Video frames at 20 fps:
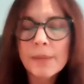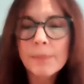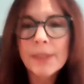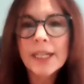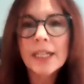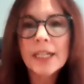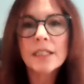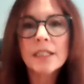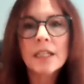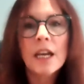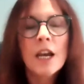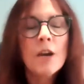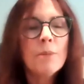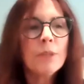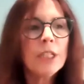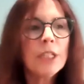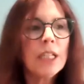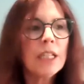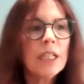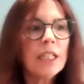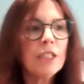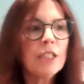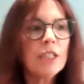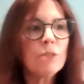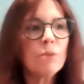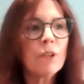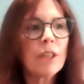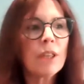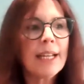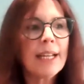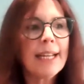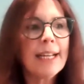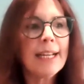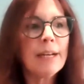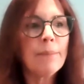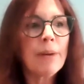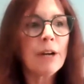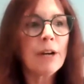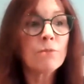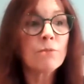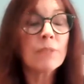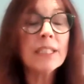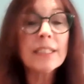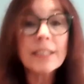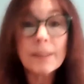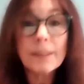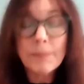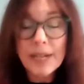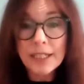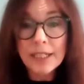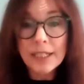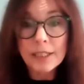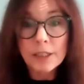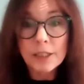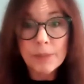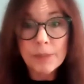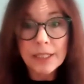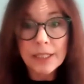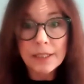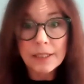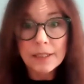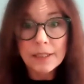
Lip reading: Because particularly as we're thinking about risk management,